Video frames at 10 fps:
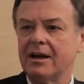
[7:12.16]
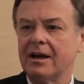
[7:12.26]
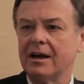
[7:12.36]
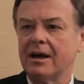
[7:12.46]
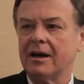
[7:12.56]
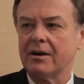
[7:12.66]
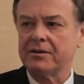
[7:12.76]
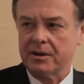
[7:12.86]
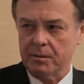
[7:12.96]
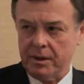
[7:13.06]
I
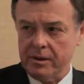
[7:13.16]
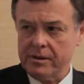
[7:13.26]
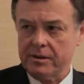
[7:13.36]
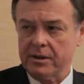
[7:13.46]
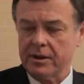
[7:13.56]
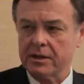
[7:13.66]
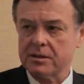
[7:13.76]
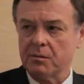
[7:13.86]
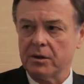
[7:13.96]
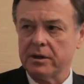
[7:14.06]
think they're both. I think
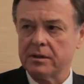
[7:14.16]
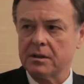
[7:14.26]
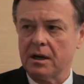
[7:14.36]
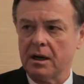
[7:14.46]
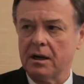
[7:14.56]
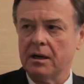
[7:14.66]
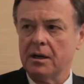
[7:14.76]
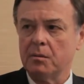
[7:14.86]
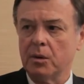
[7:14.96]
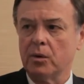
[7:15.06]
some leaders are
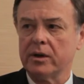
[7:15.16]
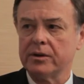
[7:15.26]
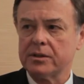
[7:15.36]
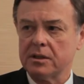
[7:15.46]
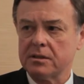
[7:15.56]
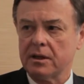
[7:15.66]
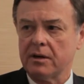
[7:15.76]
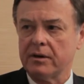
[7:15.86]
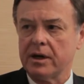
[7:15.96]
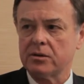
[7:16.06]
born in the sense they
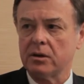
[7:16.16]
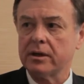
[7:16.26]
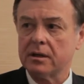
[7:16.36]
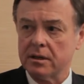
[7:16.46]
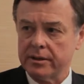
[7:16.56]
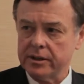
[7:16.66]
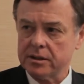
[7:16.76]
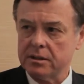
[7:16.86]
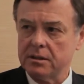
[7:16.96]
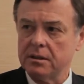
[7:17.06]
have a natural
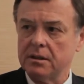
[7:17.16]
inclination,